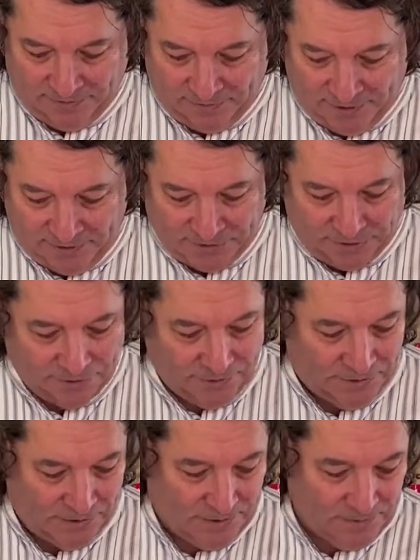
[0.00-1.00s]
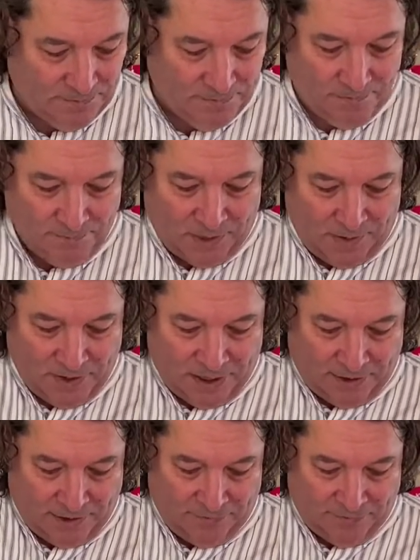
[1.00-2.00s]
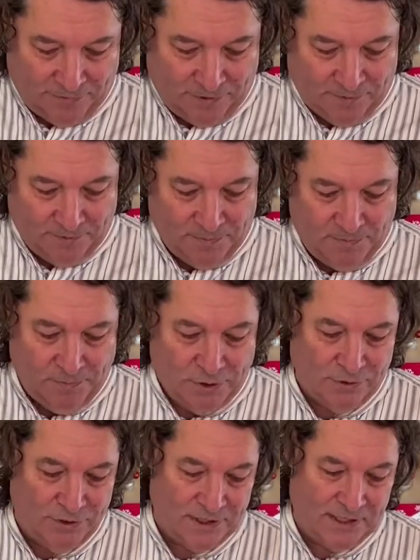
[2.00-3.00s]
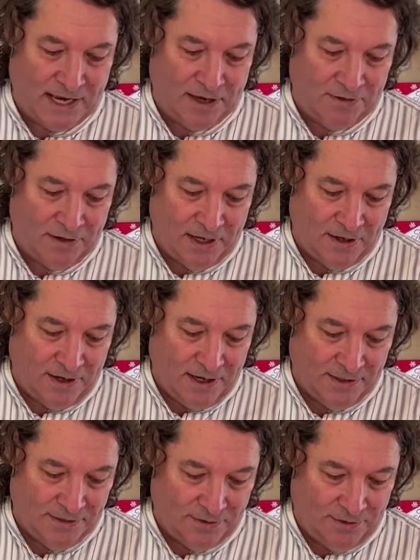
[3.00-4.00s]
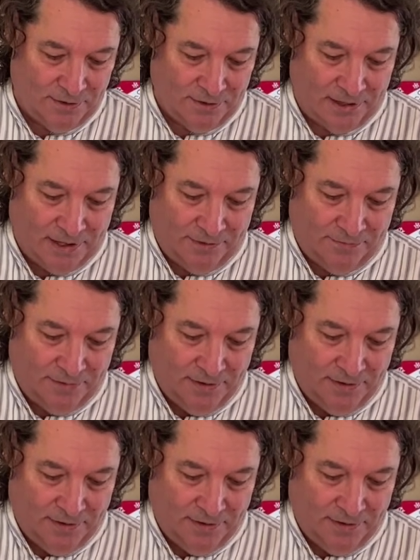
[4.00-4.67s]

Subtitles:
oysters, primarily from Puget Sound area. So you'll have